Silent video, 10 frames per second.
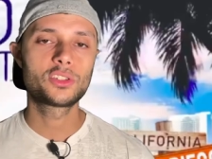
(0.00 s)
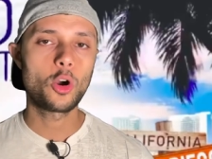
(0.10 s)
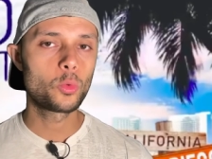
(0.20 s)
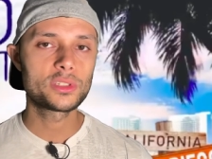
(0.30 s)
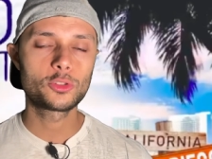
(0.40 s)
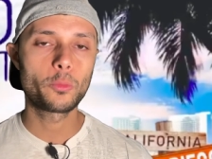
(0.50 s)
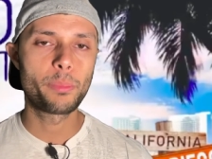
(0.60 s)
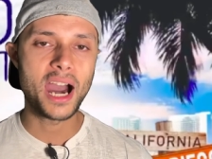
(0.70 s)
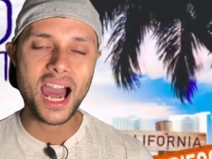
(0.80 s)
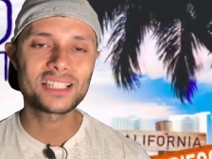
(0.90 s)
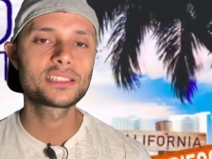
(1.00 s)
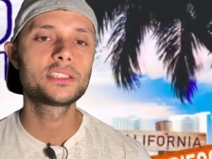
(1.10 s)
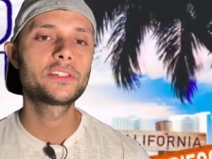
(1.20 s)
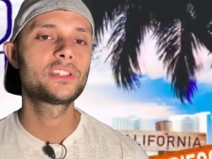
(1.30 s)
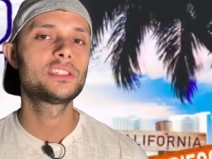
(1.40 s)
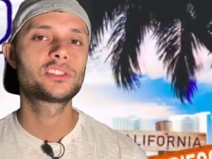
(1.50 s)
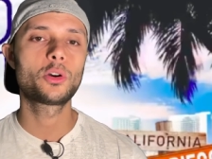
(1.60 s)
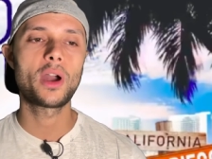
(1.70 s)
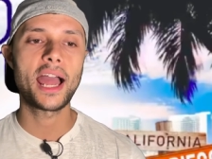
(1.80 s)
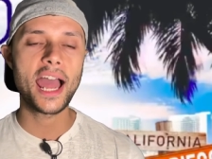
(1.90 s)
always so positive. He's
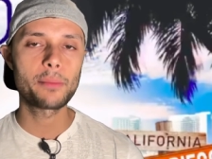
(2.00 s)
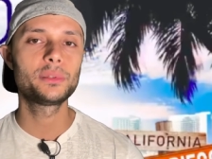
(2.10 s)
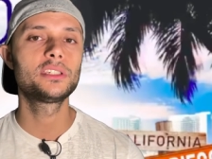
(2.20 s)
so happy.